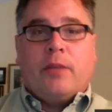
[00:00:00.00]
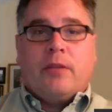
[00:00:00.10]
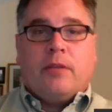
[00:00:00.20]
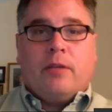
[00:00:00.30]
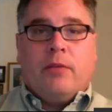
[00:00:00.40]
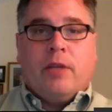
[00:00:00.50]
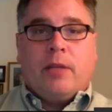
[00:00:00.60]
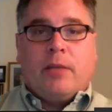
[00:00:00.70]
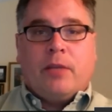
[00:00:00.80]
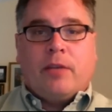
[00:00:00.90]
but it really
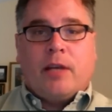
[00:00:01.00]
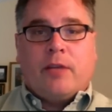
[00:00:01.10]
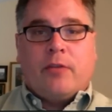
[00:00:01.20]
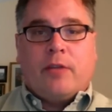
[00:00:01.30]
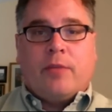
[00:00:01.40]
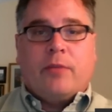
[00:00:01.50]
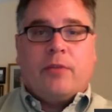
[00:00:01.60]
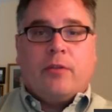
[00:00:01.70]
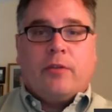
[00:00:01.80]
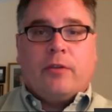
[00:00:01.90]
means contraceptive
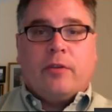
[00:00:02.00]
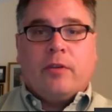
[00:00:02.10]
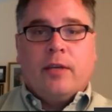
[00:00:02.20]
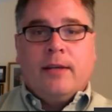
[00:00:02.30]
services,